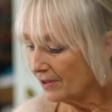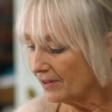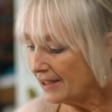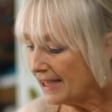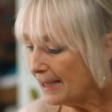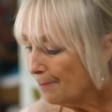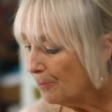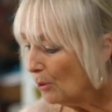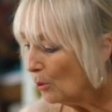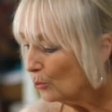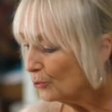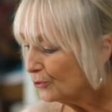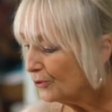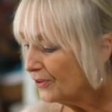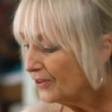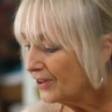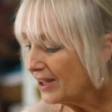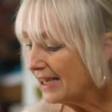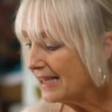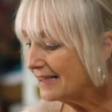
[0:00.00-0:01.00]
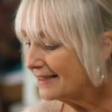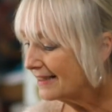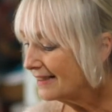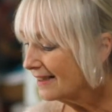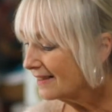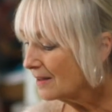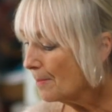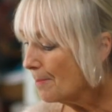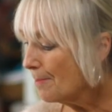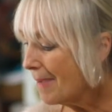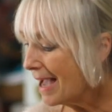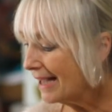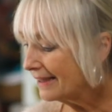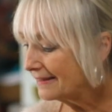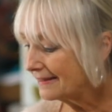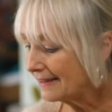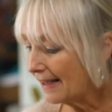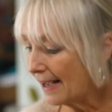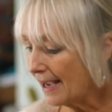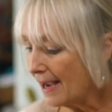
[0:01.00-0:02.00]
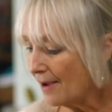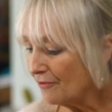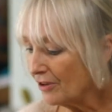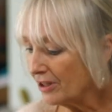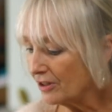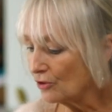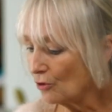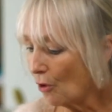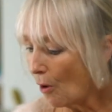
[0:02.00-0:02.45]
The important thing is, it doesn't matter if it's